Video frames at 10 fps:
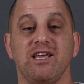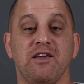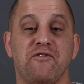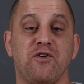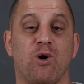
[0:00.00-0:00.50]

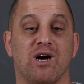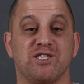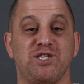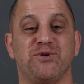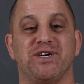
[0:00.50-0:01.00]
If you are
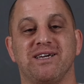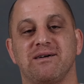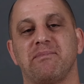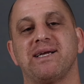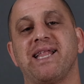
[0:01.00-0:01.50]
new here,
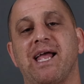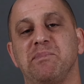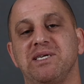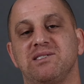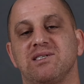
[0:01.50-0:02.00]
my name
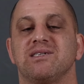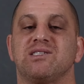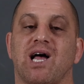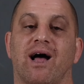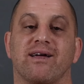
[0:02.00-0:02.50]
is
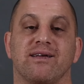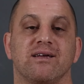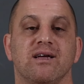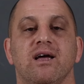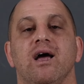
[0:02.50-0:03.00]
Tzachi,
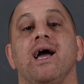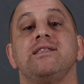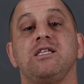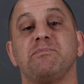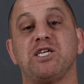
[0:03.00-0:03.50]
and
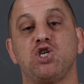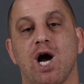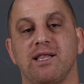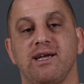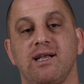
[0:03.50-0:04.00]
in my
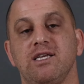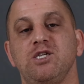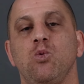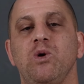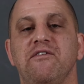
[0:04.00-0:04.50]
channel
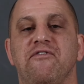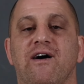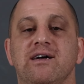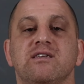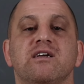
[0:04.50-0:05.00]
you will
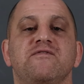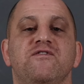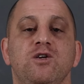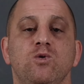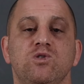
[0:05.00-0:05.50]
find
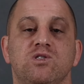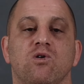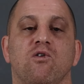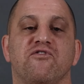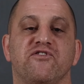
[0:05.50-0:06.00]
reviews
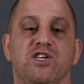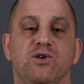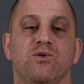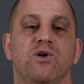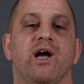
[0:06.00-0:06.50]
of
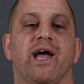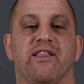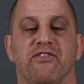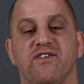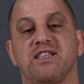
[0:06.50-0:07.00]
new
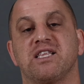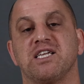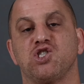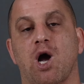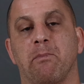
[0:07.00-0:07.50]
and
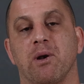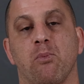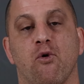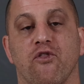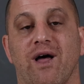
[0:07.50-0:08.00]
vintage Apple
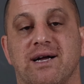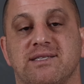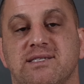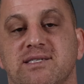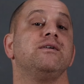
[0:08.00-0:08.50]

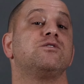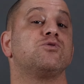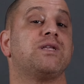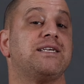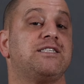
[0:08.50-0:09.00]
products. In
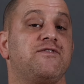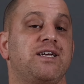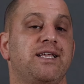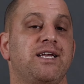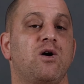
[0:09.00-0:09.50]
today's
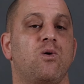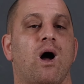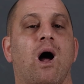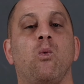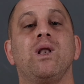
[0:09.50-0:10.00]
video,
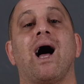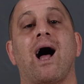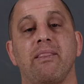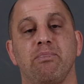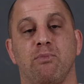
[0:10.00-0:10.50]
I will
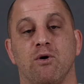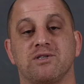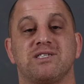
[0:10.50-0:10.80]
unbox